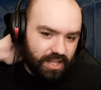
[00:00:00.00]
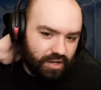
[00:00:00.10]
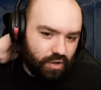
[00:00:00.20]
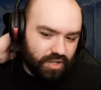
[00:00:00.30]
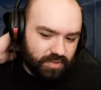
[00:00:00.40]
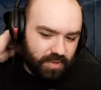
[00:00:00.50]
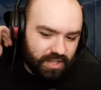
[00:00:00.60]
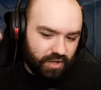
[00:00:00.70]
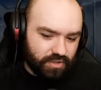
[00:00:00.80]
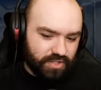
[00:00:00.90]
then not
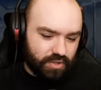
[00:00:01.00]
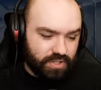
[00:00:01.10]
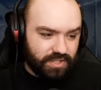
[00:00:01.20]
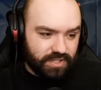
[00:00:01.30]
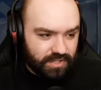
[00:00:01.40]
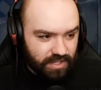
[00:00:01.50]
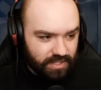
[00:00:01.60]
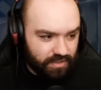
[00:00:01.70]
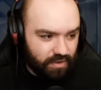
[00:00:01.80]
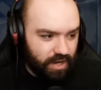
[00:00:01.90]
expect the consequences.
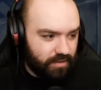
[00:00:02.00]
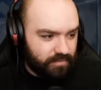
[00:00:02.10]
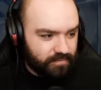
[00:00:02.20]
It's great.